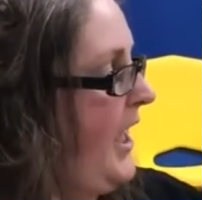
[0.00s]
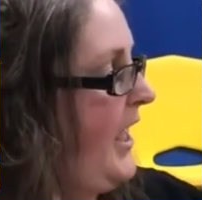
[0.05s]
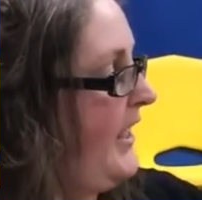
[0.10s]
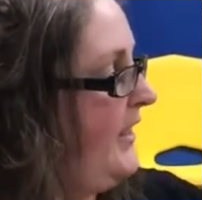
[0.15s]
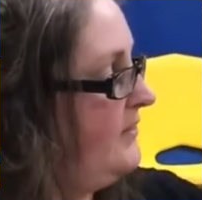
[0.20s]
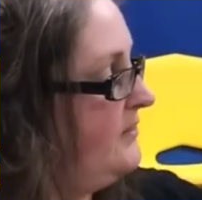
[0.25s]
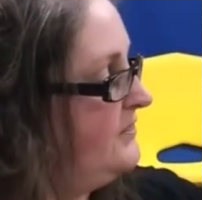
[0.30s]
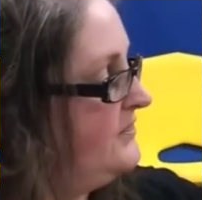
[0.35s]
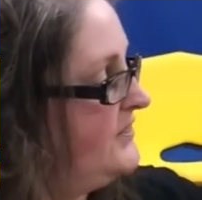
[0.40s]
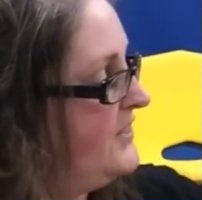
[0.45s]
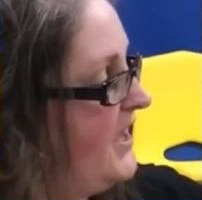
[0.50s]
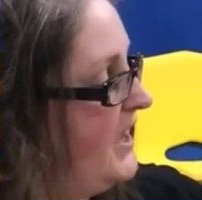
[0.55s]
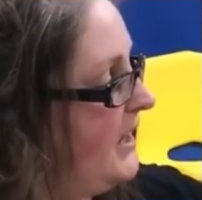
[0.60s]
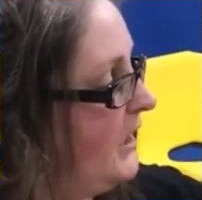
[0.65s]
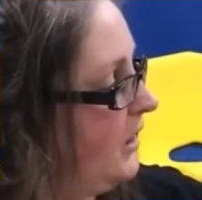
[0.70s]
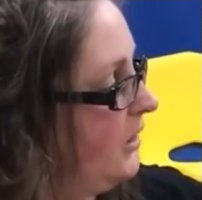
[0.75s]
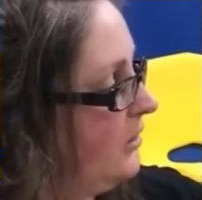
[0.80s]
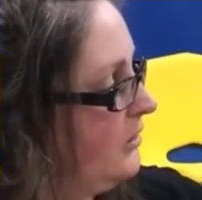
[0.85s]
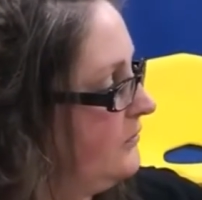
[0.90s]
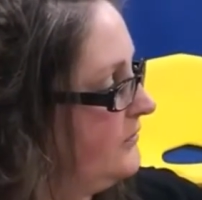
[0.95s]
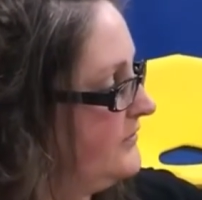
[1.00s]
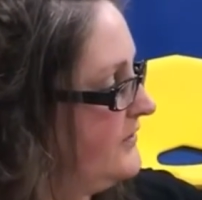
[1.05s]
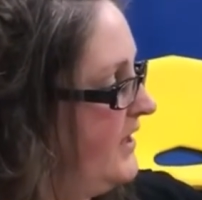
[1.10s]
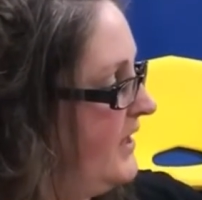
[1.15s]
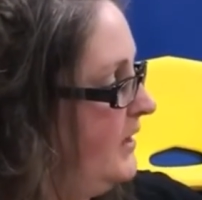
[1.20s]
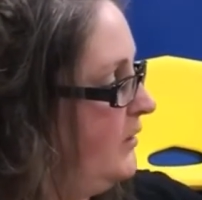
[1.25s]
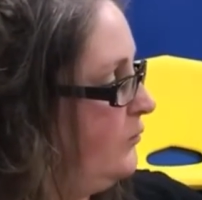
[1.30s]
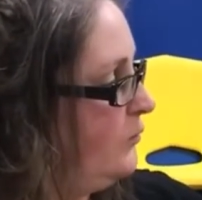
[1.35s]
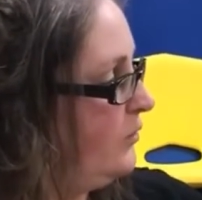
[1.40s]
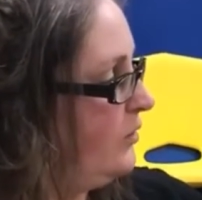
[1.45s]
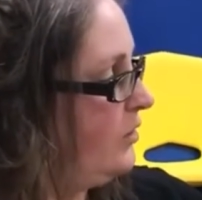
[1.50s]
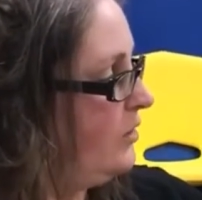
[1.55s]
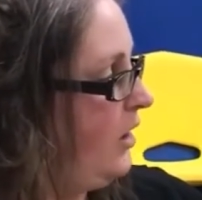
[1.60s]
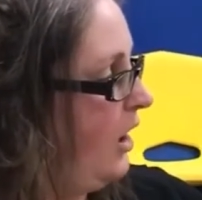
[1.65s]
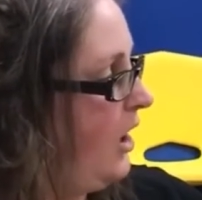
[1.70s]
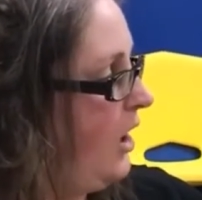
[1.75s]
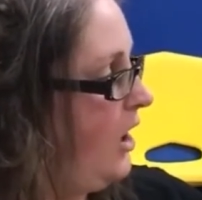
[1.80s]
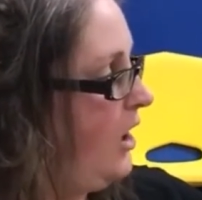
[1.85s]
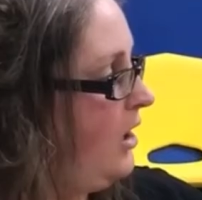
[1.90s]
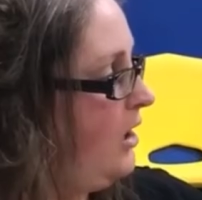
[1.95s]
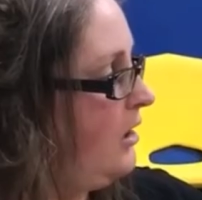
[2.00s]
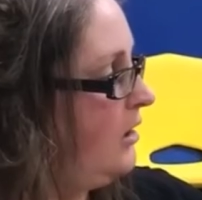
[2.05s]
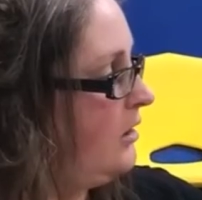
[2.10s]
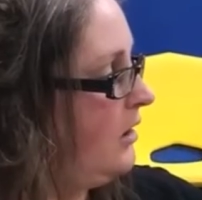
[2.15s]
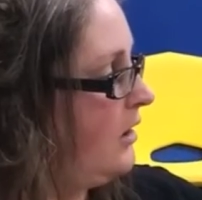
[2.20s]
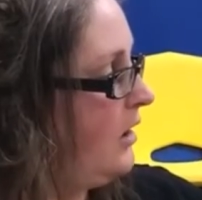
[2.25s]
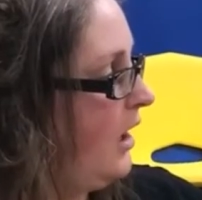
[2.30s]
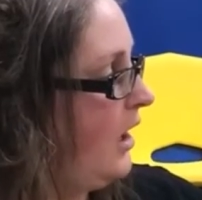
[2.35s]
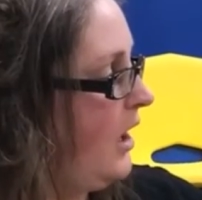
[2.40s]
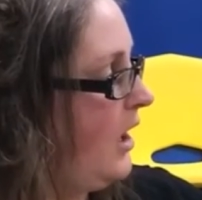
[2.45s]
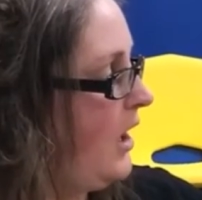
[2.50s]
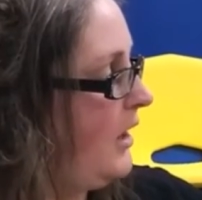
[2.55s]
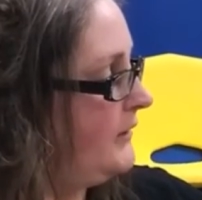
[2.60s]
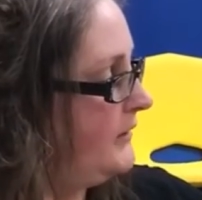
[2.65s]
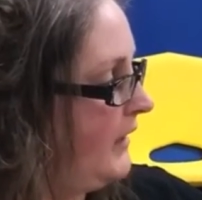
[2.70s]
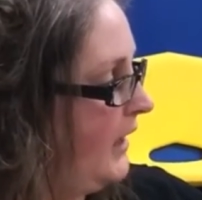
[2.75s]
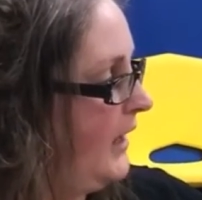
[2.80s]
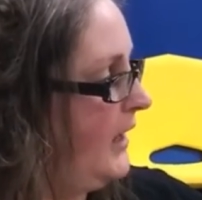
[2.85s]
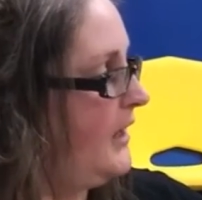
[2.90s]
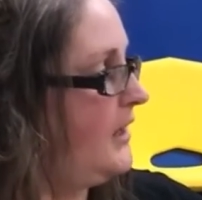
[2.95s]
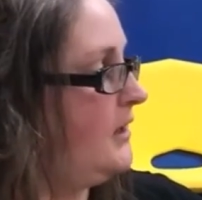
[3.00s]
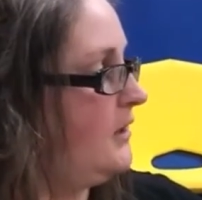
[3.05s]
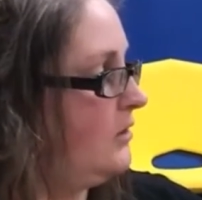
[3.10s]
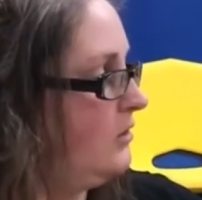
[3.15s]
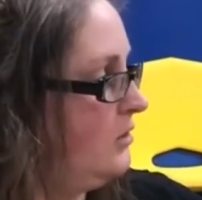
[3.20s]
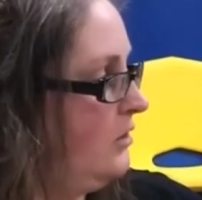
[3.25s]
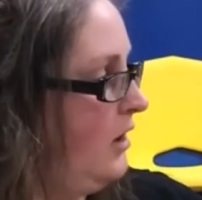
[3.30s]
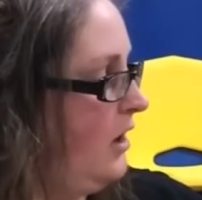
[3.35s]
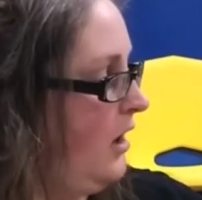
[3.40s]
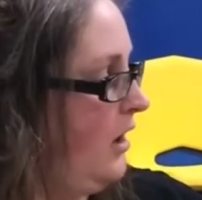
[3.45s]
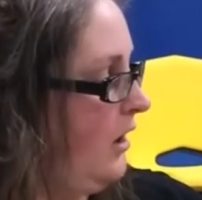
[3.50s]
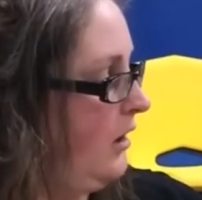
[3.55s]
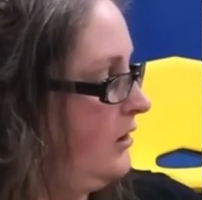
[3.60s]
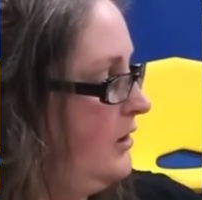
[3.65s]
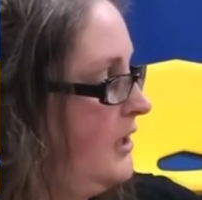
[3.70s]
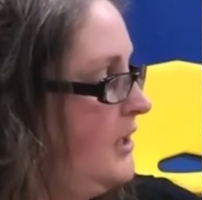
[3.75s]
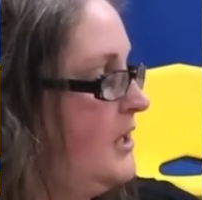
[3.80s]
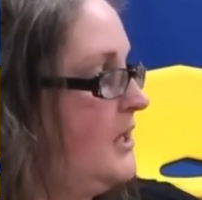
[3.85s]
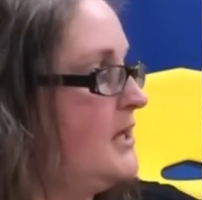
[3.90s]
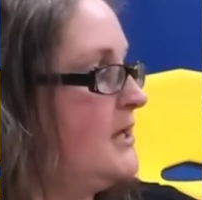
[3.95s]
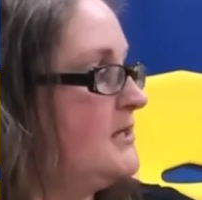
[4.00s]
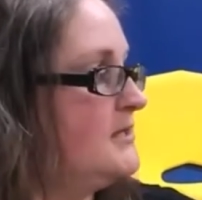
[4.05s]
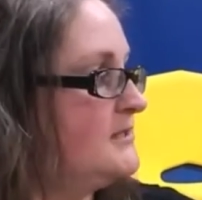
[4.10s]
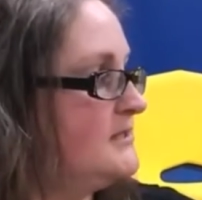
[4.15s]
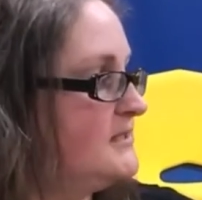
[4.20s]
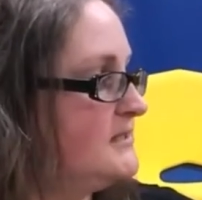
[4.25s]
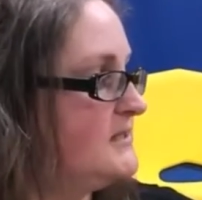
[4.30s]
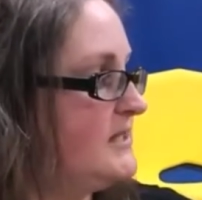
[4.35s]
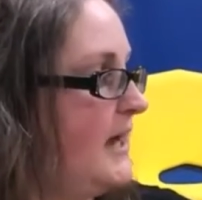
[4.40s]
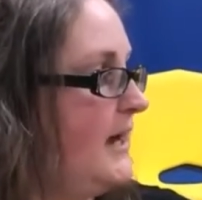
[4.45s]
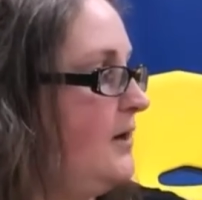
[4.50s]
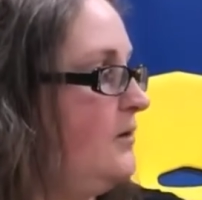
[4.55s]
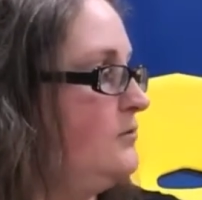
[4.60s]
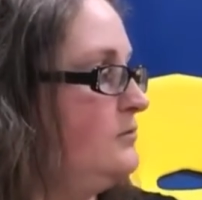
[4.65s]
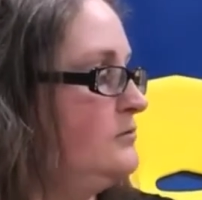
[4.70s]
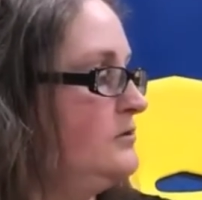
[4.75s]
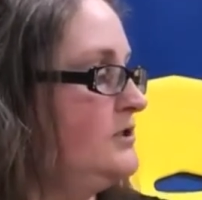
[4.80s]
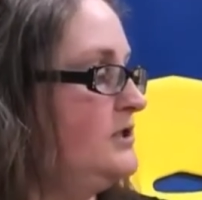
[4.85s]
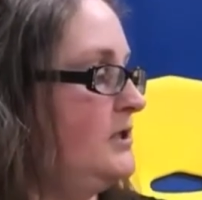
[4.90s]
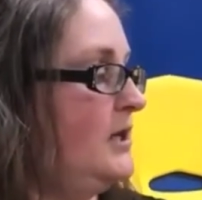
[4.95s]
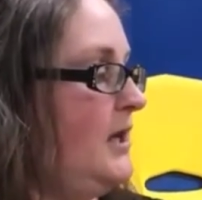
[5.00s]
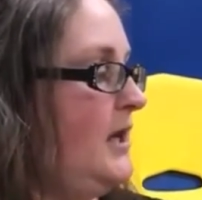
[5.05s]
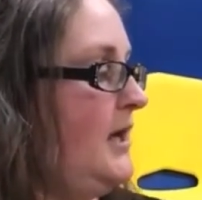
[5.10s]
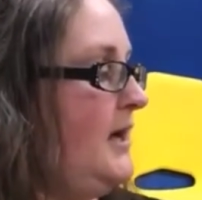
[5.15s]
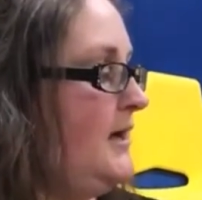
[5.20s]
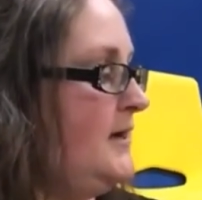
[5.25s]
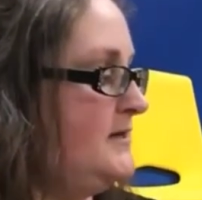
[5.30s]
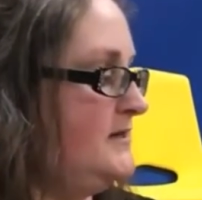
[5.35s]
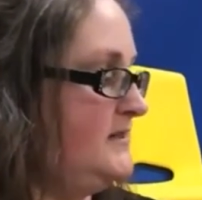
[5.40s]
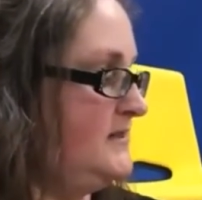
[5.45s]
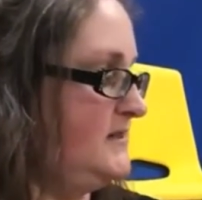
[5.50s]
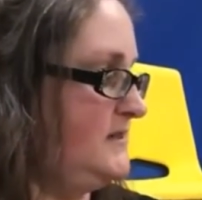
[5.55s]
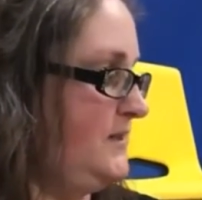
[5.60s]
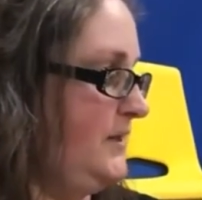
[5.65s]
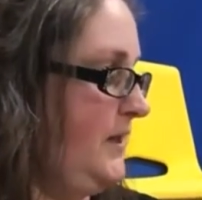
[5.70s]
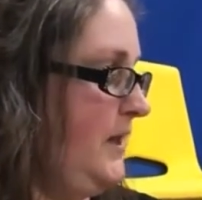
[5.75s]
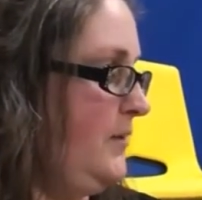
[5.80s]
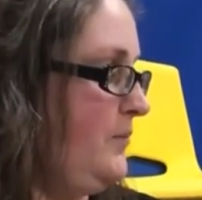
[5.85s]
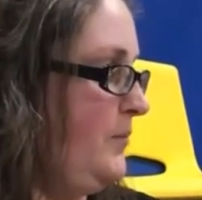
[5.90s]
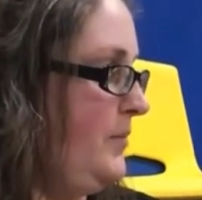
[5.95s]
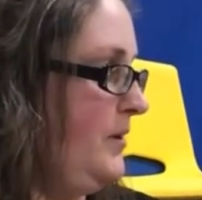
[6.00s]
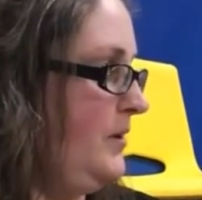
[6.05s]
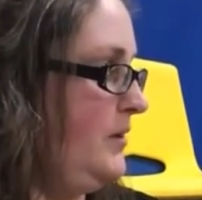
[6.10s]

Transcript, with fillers: And there they were all night long, sound asleep